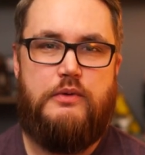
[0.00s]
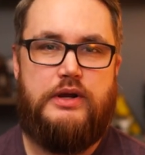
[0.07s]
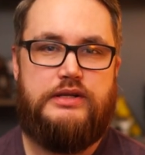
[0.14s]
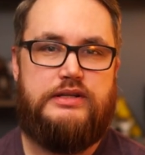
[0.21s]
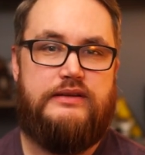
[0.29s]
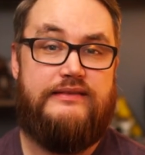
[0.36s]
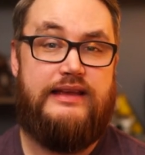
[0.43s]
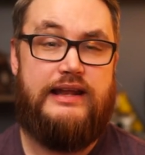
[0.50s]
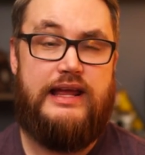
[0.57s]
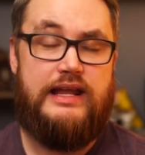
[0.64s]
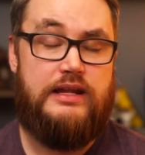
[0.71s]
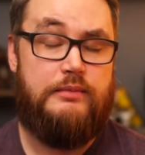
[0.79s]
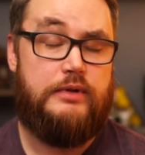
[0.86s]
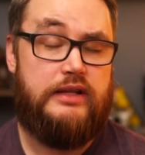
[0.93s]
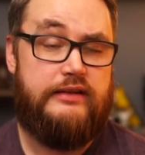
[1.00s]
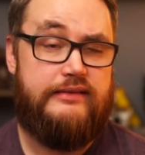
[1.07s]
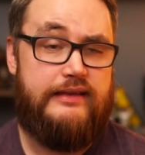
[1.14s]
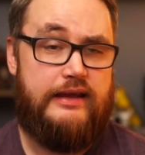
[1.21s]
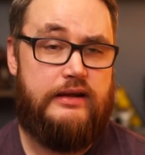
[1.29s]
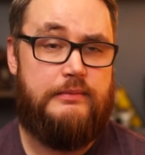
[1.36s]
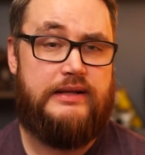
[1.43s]
questions that anybody has
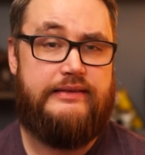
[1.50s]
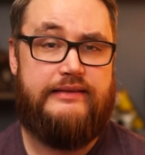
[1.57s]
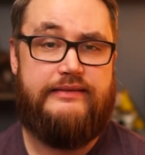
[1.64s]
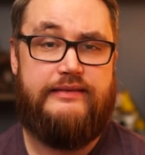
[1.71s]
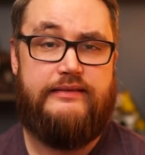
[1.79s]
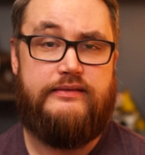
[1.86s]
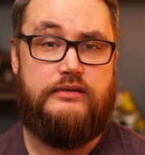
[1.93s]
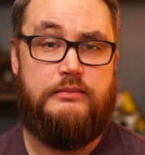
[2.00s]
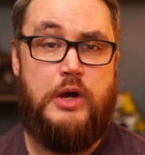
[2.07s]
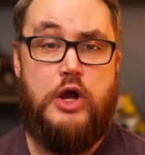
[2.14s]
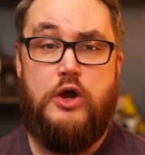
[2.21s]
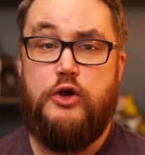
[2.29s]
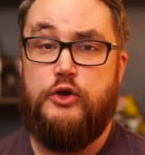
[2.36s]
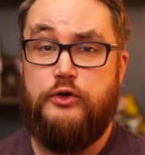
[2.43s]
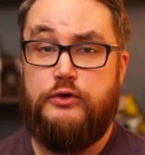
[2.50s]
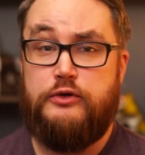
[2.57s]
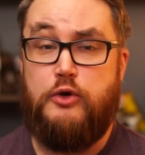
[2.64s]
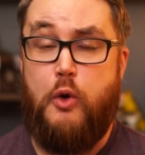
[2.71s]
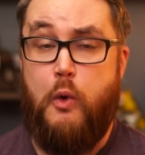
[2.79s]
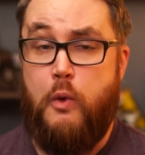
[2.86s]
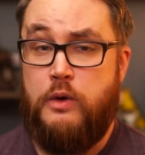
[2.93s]
had about the system,
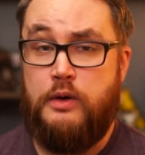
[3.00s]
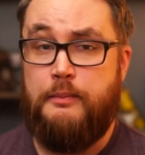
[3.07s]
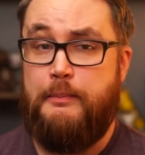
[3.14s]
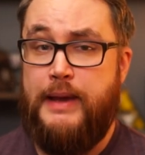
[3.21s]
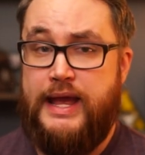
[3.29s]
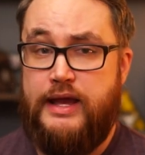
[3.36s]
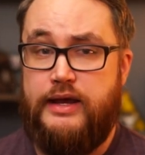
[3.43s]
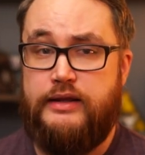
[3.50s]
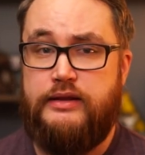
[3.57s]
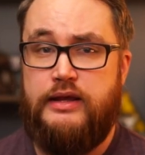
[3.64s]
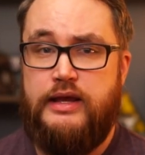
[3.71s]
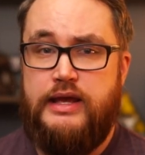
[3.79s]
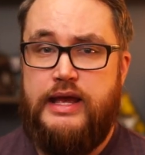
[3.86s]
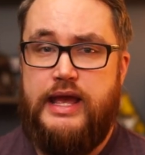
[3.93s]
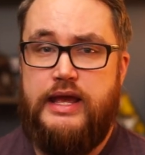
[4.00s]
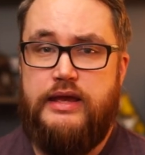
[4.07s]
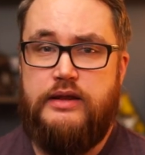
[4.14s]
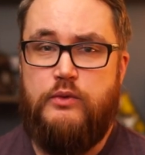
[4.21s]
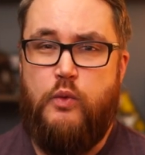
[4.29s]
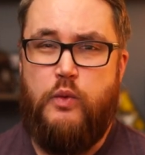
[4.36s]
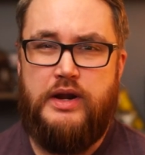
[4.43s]
good or bad.
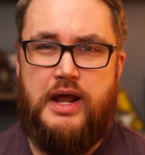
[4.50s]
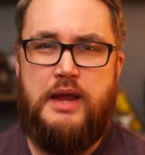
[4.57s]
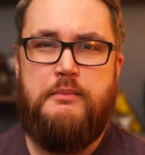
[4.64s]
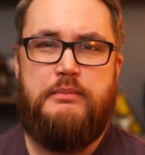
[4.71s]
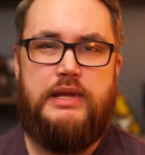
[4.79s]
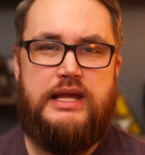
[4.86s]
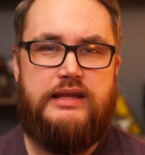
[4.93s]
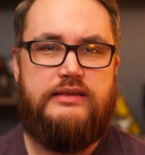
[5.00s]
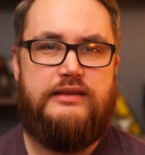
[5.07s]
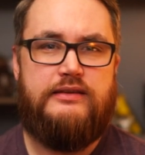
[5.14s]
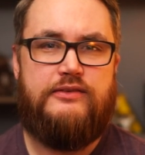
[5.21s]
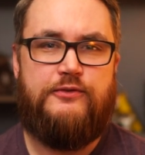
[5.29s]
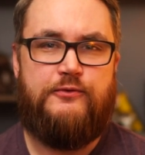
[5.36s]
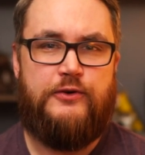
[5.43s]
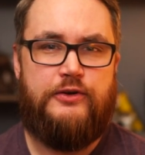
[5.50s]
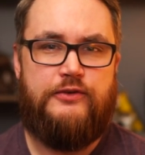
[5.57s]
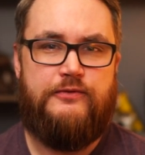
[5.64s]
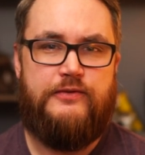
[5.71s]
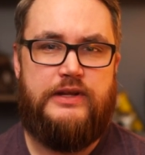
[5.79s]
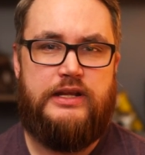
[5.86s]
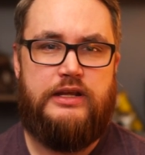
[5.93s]
And when I made this
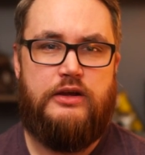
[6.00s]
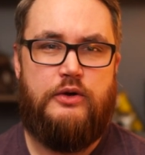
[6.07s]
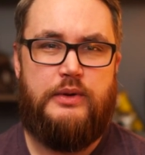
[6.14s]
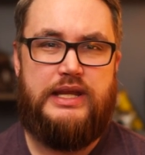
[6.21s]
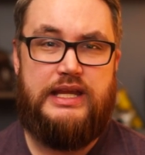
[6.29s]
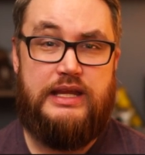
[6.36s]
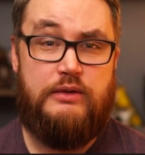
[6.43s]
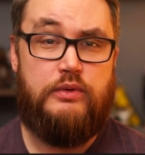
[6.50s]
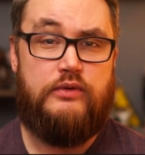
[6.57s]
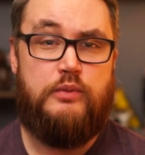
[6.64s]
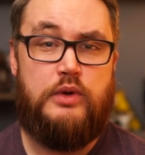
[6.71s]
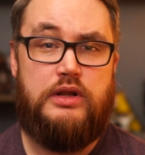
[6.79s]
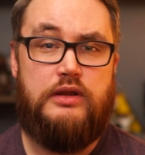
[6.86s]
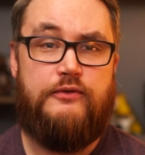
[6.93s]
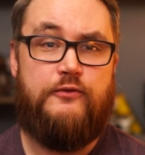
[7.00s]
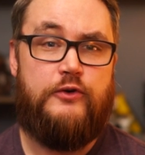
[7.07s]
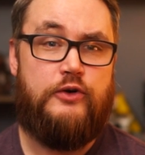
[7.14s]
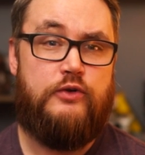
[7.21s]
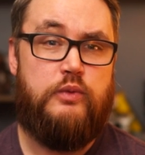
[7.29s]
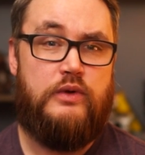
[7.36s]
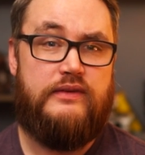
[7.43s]
first video, he was one of the
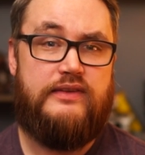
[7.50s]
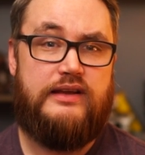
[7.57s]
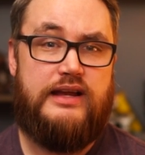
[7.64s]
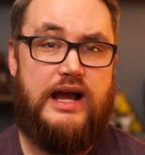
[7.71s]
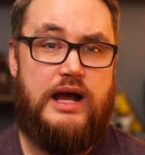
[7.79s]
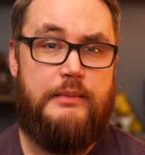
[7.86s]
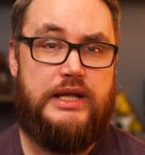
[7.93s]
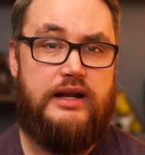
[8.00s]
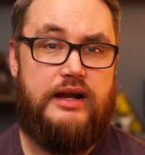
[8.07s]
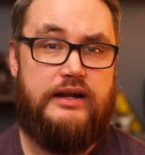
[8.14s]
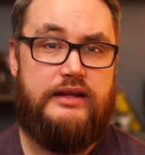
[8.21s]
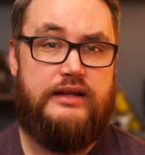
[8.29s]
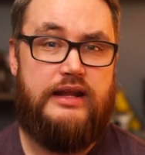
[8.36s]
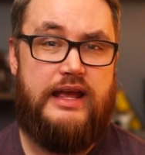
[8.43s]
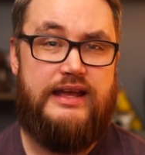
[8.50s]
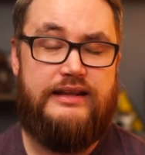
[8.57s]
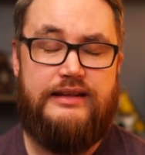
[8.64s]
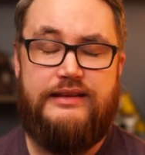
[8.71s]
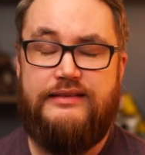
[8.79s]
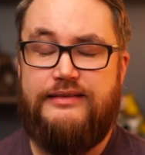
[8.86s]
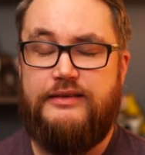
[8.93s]
first ones to comment on it,
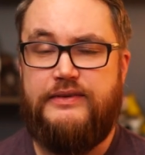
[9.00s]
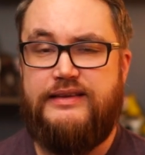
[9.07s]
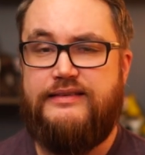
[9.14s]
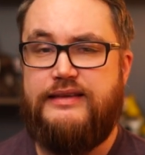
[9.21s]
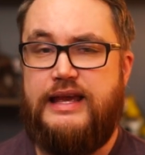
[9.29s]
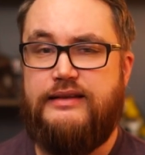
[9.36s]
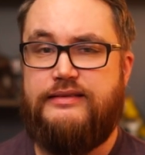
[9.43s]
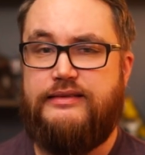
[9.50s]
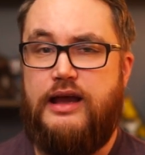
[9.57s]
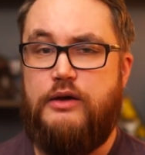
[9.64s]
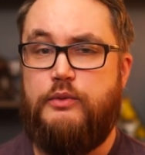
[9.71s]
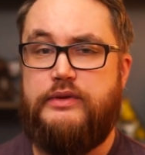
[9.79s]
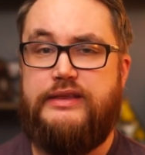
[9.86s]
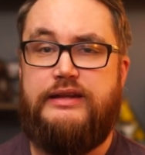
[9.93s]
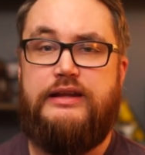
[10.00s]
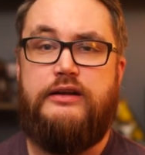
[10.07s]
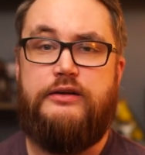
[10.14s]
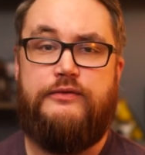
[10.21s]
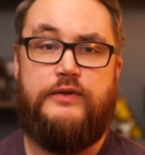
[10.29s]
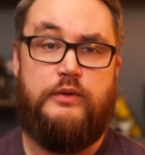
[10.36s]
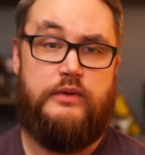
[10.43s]
and he's even sat down with an
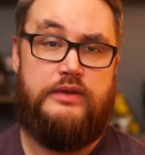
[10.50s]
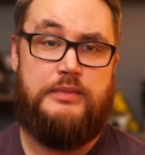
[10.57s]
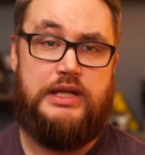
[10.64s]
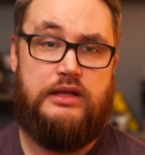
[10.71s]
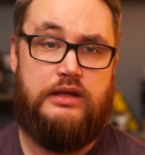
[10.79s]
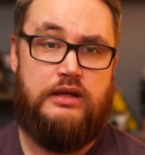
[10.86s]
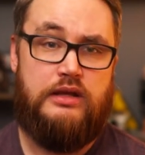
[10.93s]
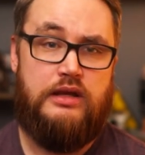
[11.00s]
interview with me.